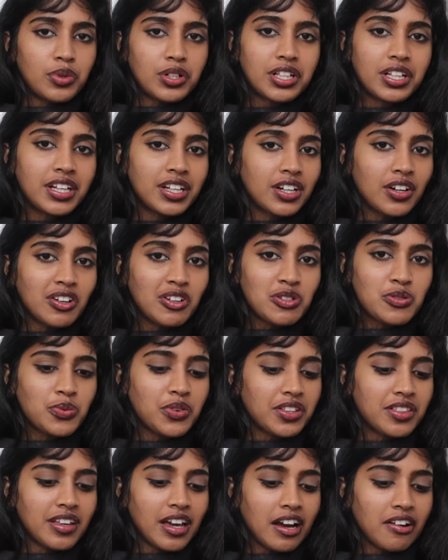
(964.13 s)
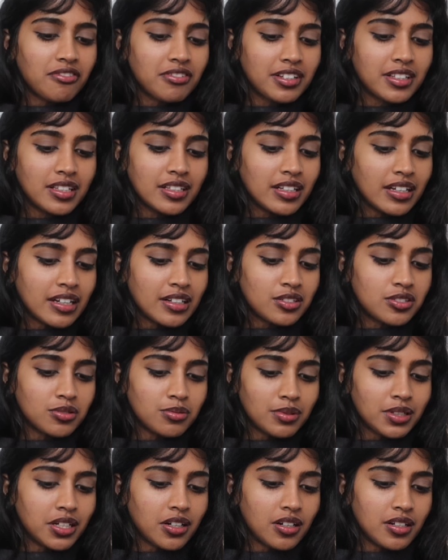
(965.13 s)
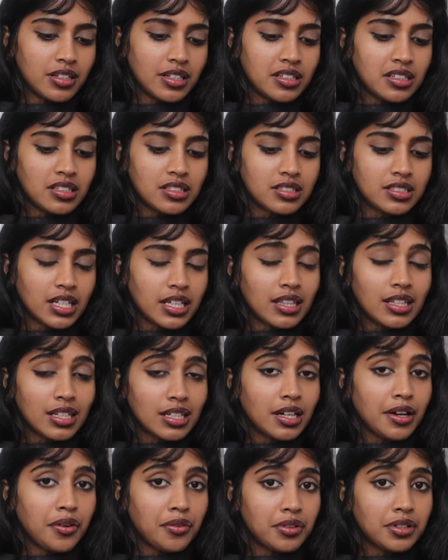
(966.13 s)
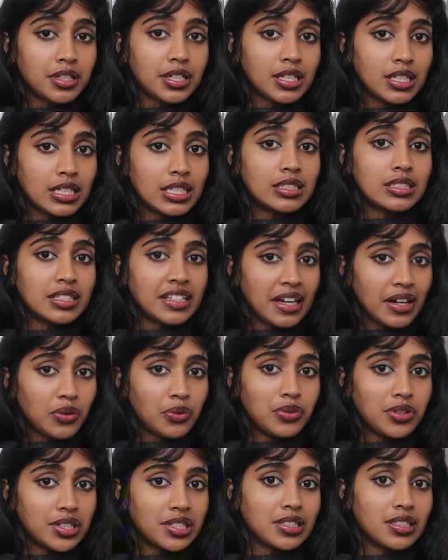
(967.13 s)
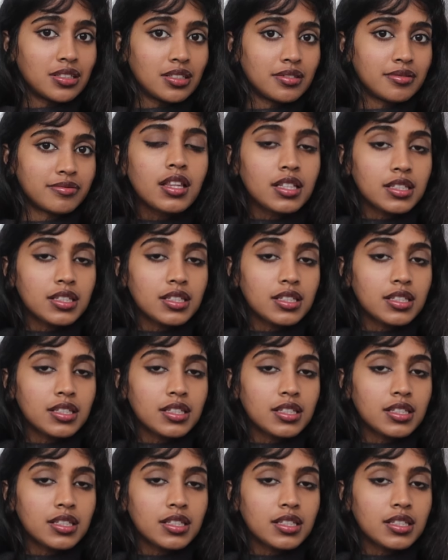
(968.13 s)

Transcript: really goes with everything, to be honest. I think I really need to get one.